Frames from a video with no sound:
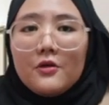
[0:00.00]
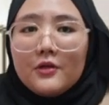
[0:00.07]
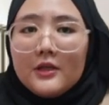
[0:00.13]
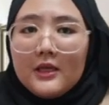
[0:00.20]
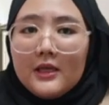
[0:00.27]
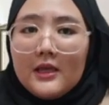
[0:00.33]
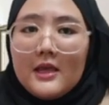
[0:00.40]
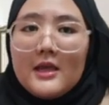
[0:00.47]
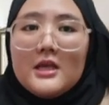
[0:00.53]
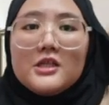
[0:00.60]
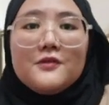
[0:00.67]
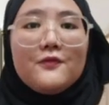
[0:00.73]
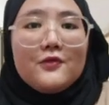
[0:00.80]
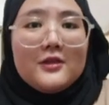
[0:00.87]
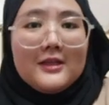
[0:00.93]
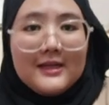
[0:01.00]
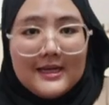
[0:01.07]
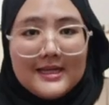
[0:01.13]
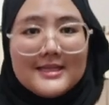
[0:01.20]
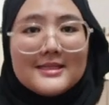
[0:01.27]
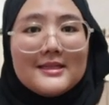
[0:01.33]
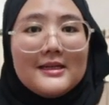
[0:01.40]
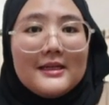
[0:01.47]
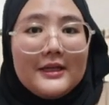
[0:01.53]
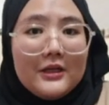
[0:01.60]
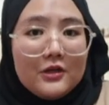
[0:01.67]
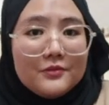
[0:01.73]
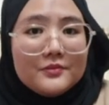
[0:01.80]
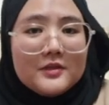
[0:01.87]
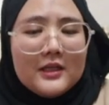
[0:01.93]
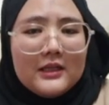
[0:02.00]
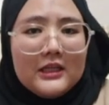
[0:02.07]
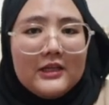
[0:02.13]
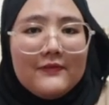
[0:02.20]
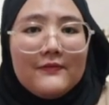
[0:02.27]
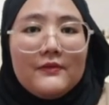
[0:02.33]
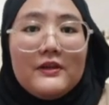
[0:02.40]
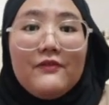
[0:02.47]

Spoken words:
Okay, as for the last learning objective,